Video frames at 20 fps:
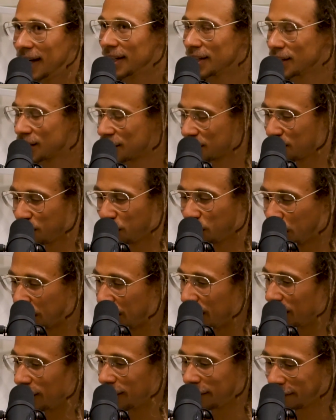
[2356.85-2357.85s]
just
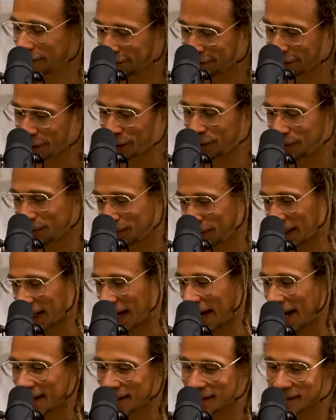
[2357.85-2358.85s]
real food,
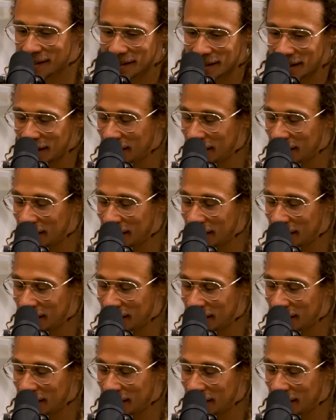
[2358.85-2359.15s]
plants.